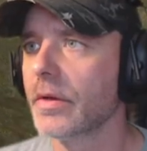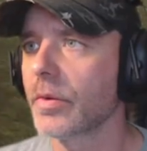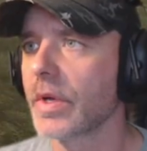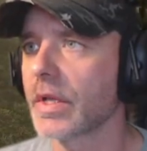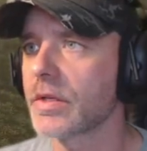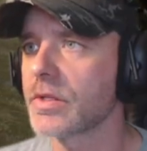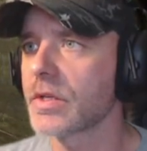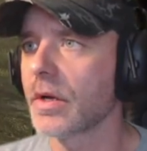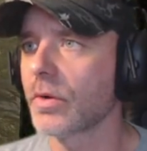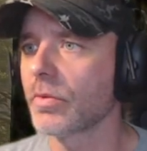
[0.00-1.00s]
We got this
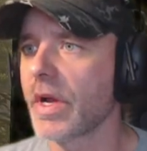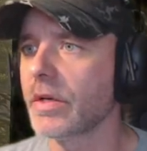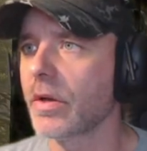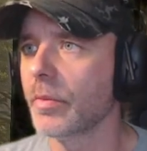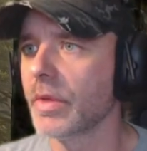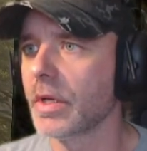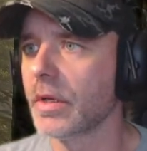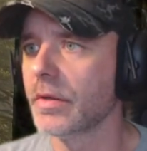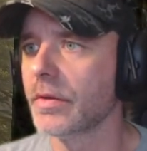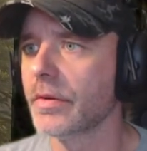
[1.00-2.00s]
right coming in.